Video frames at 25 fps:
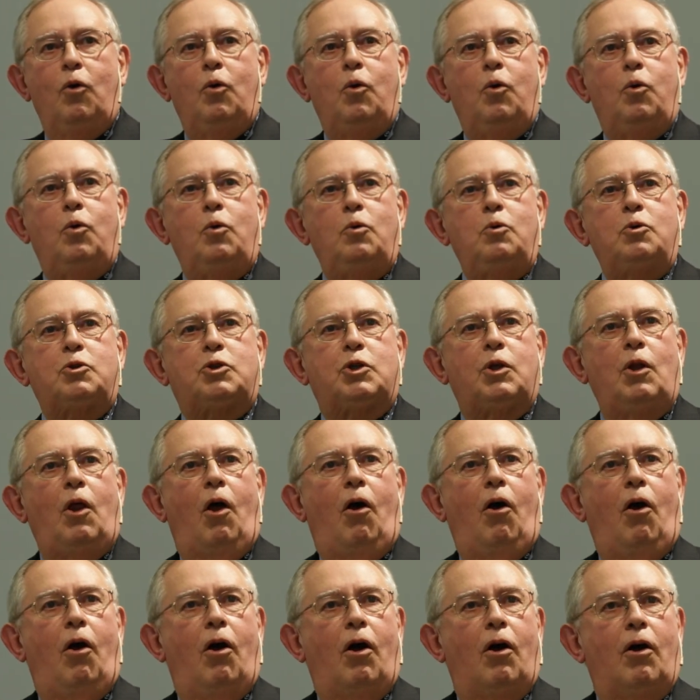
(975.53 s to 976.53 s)
whose
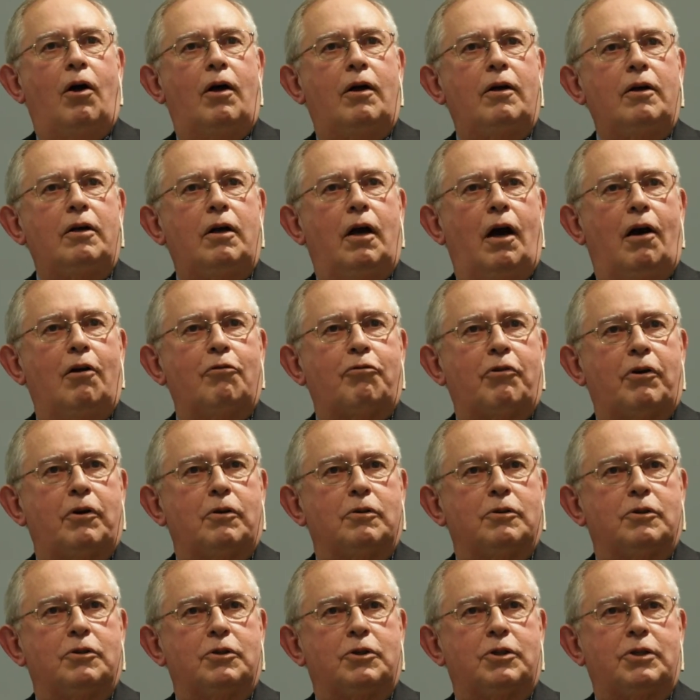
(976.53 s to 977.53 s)
law
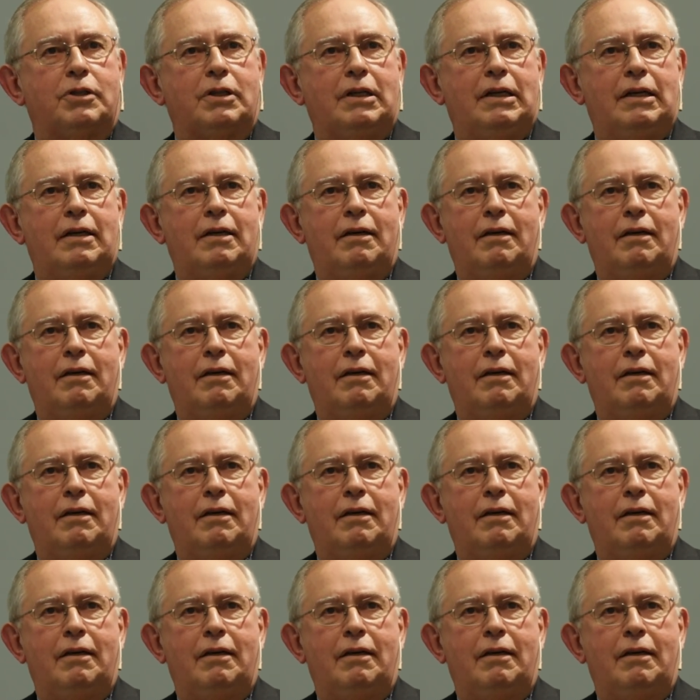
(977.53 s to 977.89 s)
governs?